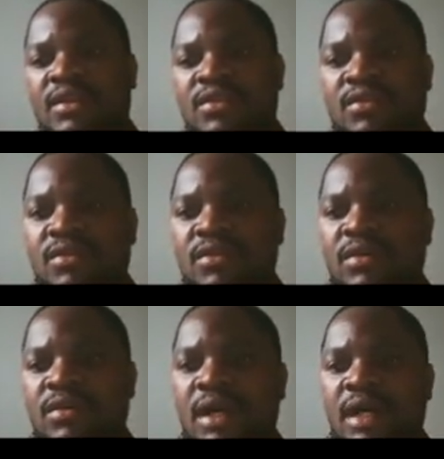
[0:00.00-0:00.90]

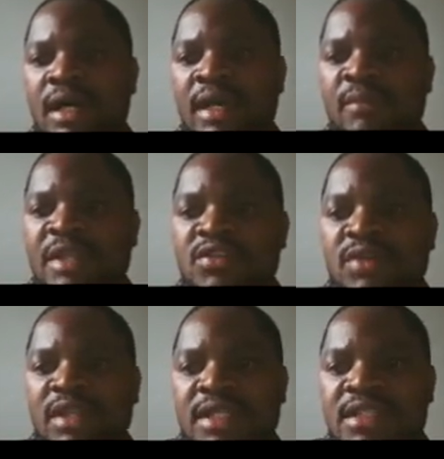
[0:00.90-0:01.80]
So I made
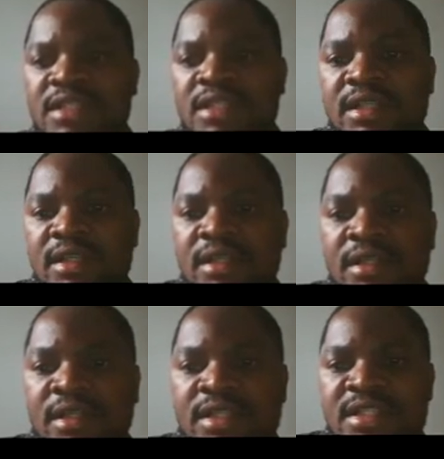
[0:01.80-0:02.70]
sure that
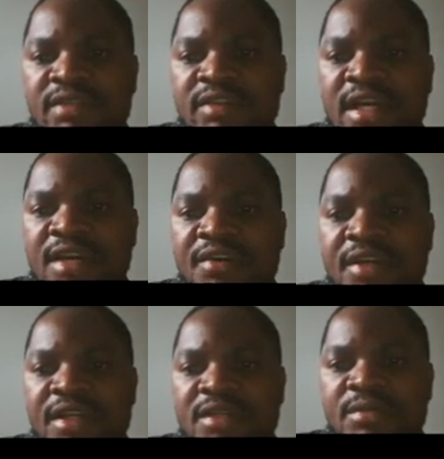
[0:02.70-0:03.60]
this
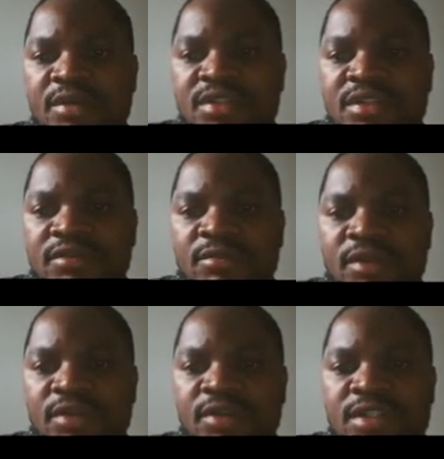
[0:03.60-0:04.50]
700 is positive
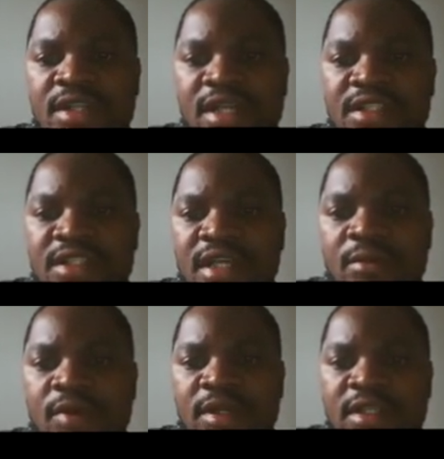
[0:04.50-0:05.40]
because it's acting
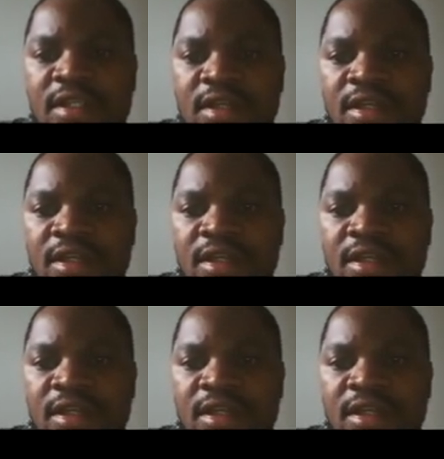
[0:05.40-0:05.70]
upward.